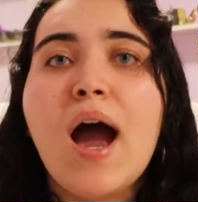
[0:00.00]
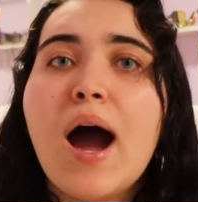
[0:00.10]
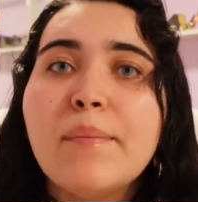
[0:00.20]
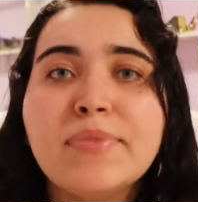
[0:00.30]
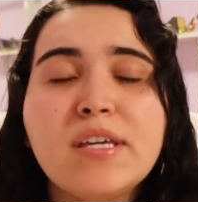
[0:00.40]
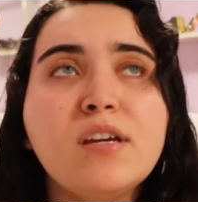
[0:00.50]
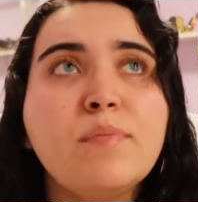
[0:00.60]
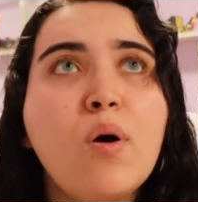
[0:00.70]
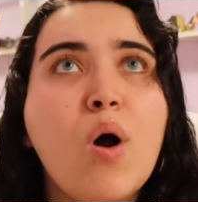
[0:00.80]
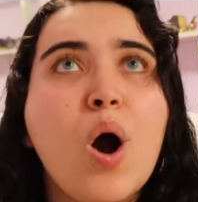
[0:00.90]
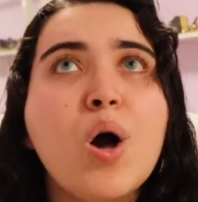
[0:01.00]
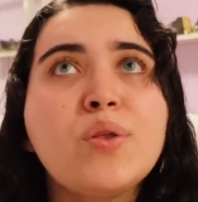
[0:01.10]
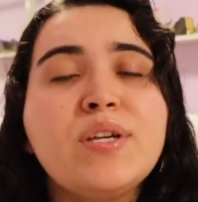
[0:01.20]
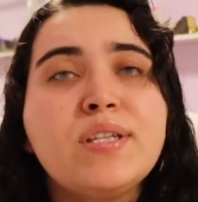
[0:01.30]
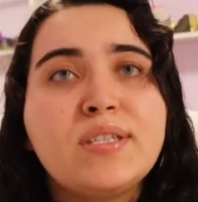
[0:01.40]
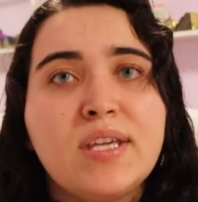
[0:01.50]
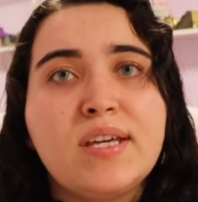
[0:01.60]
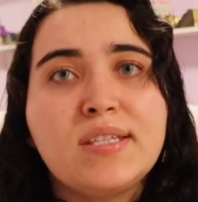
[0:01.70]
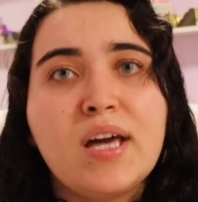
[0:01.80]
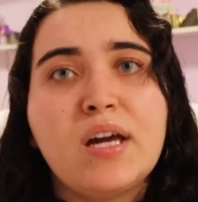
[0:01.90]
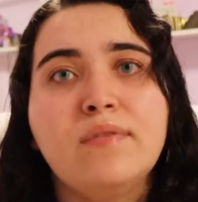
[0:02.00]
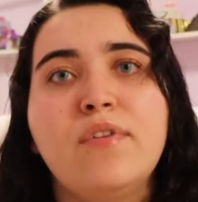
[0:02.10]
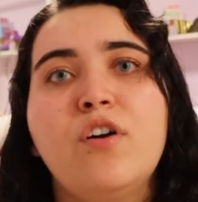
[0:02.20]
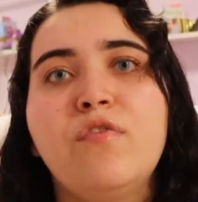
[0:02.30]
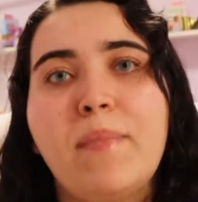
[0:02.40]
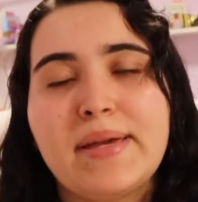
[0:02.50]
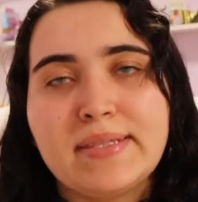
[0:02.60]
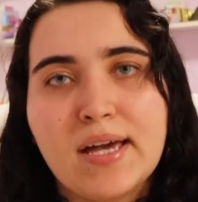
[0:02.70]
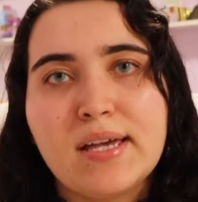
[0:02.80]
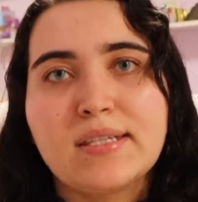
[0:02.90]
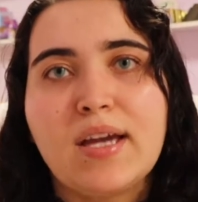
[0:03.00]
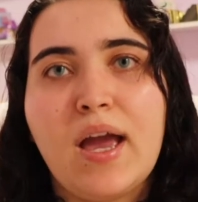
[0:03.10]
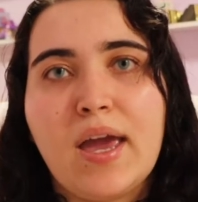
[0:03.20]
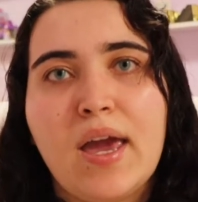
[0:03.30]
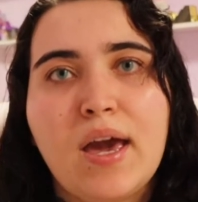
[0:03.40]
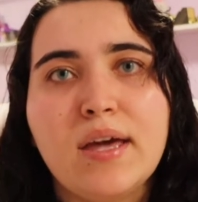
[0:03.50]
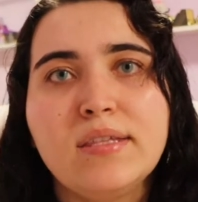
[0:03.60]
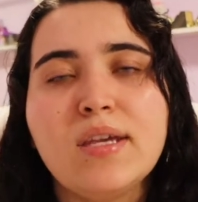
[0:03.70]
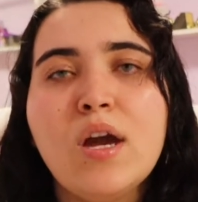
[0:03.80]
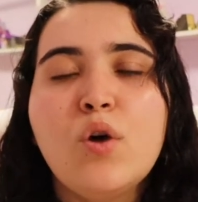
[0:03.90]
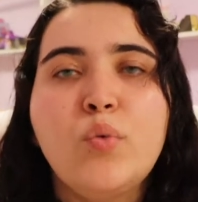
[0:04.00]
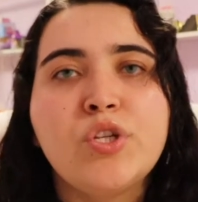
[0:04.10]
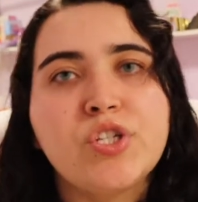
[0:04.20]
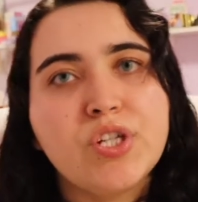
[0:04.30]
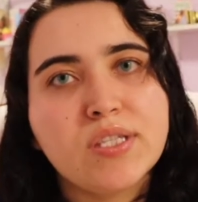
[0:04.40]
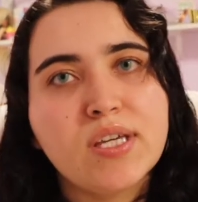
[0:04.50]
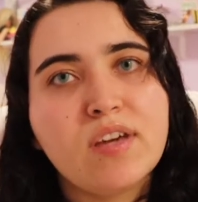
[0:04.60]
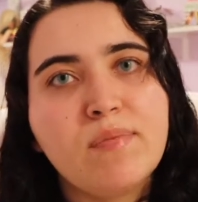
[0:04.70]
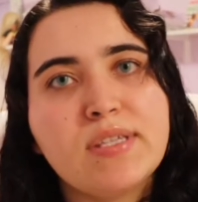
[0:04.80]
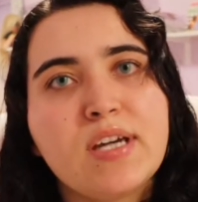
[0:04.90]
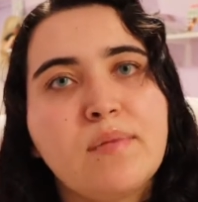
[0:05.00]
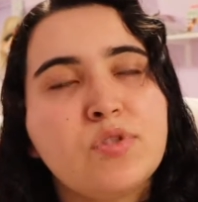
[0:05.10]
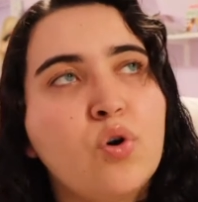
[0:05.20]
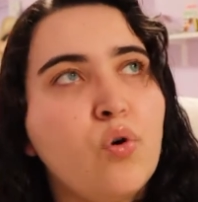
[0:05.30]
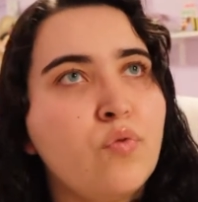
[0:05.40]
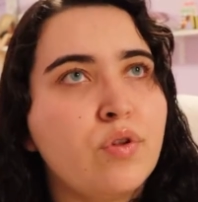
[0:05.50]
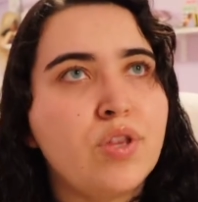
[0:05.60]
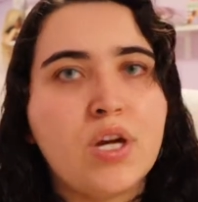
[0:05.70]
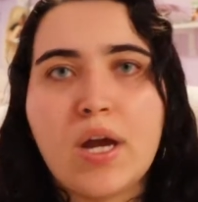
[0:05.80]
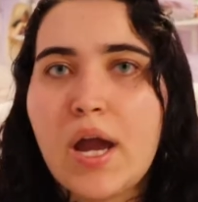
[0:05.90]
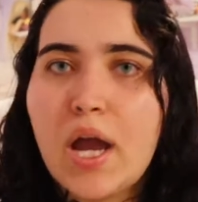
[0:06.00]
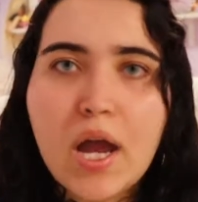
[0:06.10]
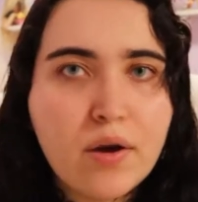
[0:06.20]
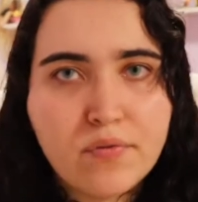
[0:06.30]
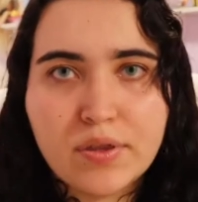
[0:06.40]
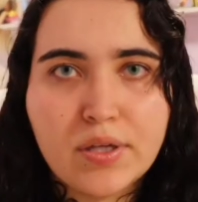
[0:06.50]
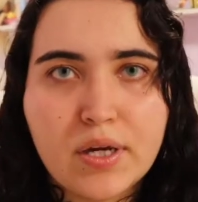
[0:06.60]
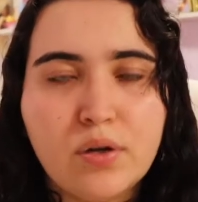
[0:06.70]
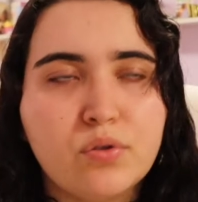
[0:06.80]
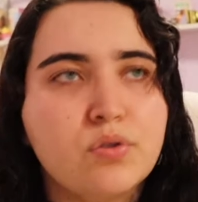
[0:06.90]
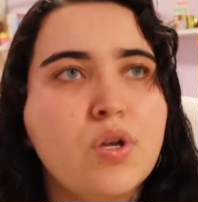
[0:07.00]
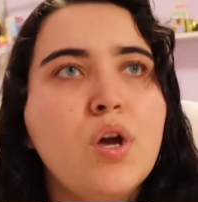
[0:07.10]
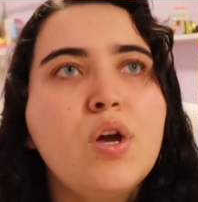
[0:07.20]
I'm thinking about all these things that involve my task at hand, which doesn't give me time to overthink everything else.